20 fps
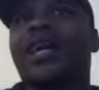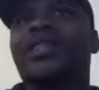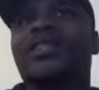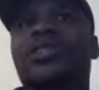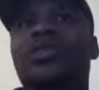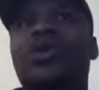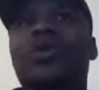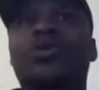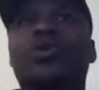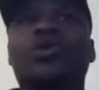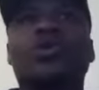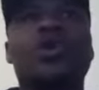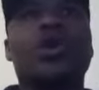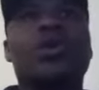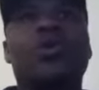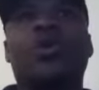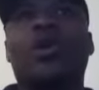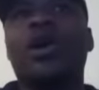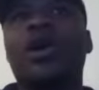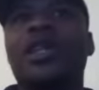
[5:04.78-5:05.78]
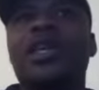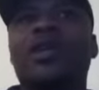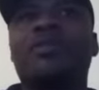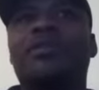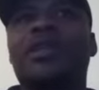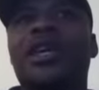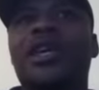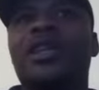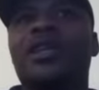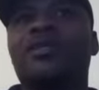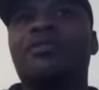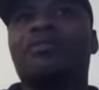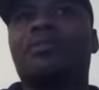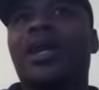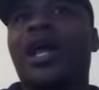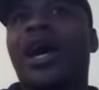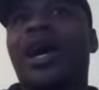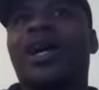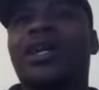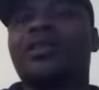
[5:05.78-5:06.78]
So you don't want him getting
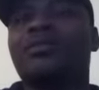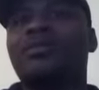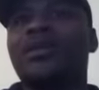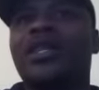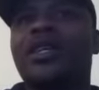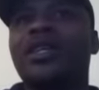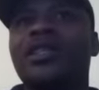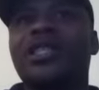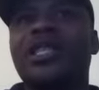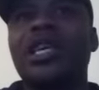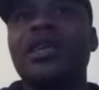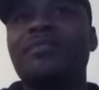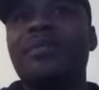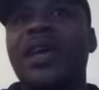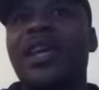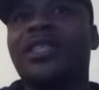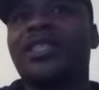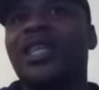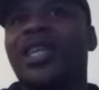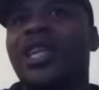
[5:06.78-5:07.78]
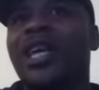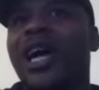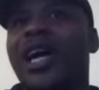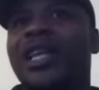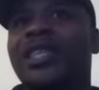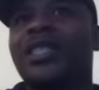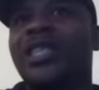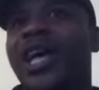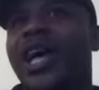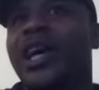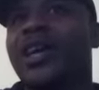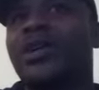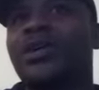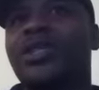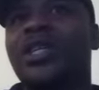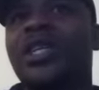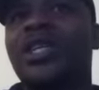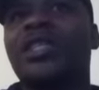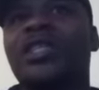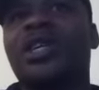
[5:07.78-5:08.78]
blocked because he makes a lot of tackles
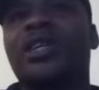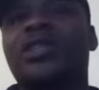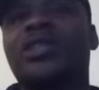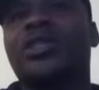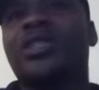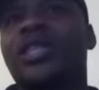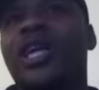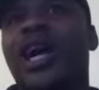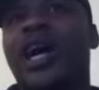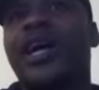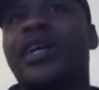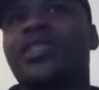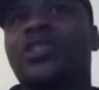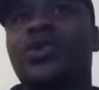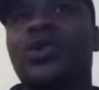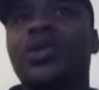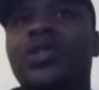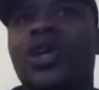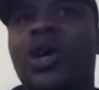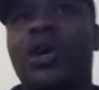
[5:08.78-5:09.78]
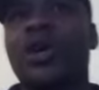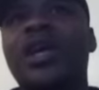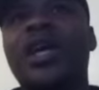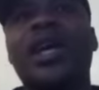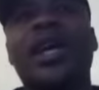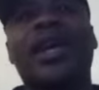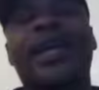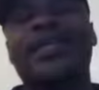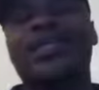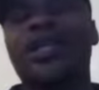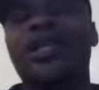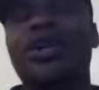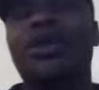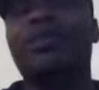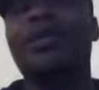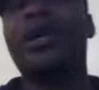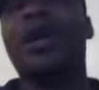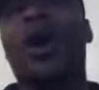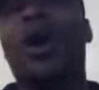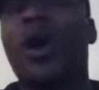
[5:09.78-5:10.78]
and he's undersized. So it's it's a little
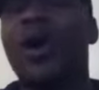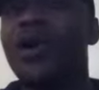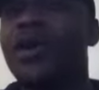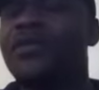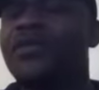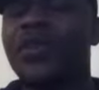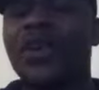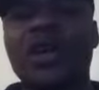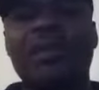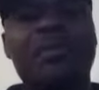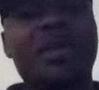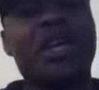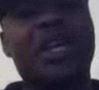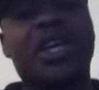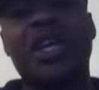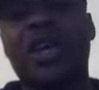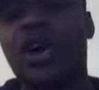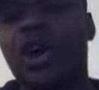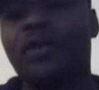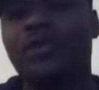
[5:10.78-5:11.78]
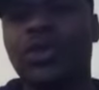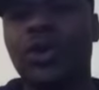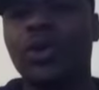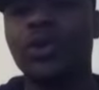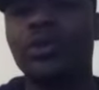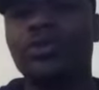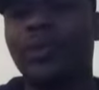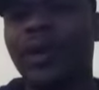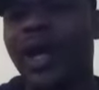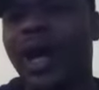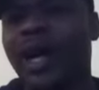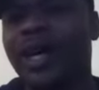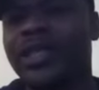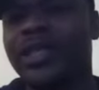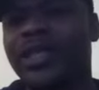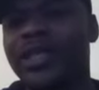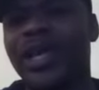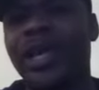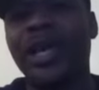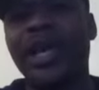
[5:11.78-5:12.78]
bit harder for him to get off those
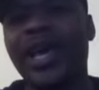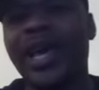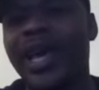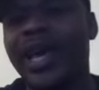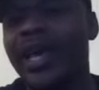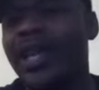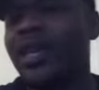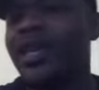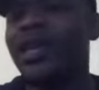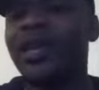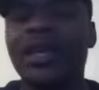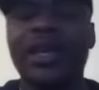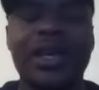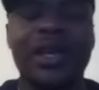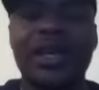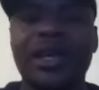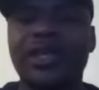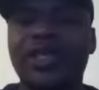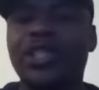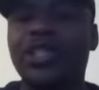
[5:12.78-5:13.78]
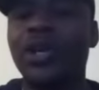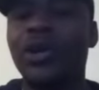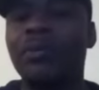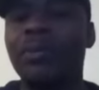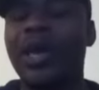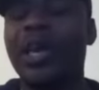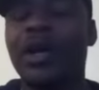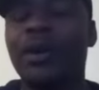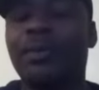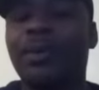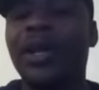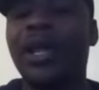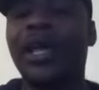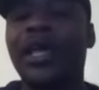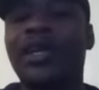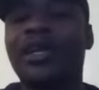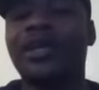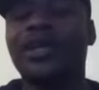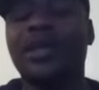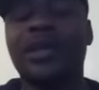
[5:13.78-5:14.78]
blocks and still make a
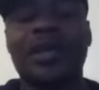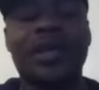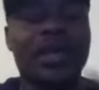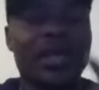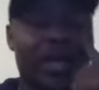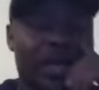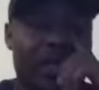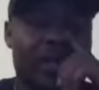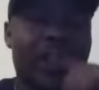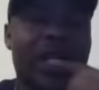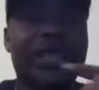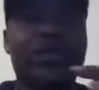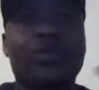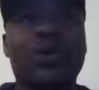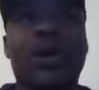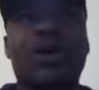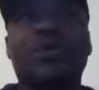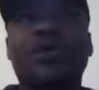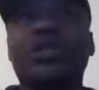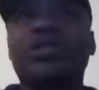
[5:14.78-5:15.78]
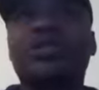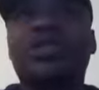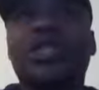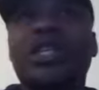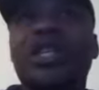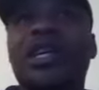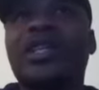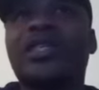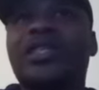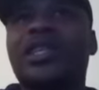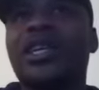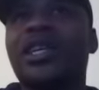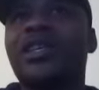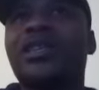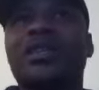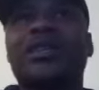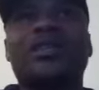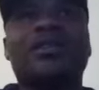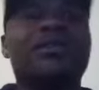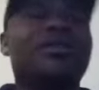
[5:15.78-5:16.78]
play. So that's why when you see us
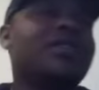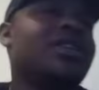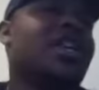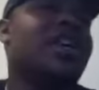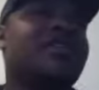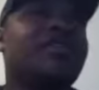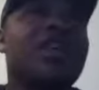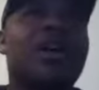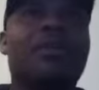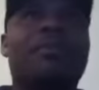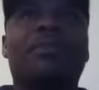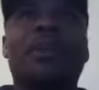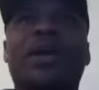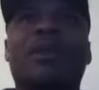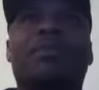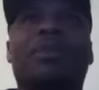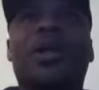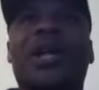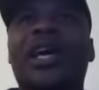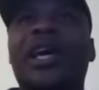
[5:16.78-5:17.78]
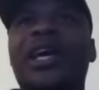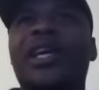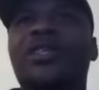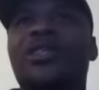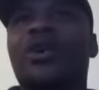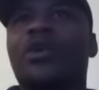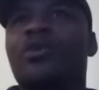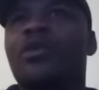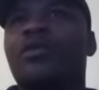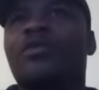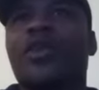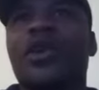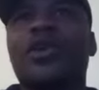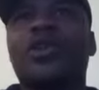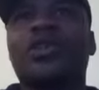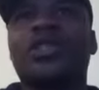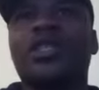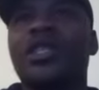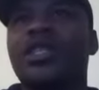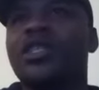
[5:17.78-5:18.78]
getting giving up big plays on
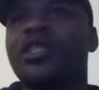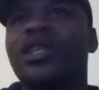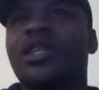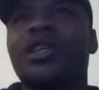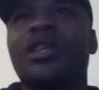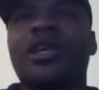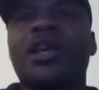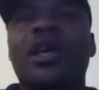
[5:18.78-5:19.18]
reverses and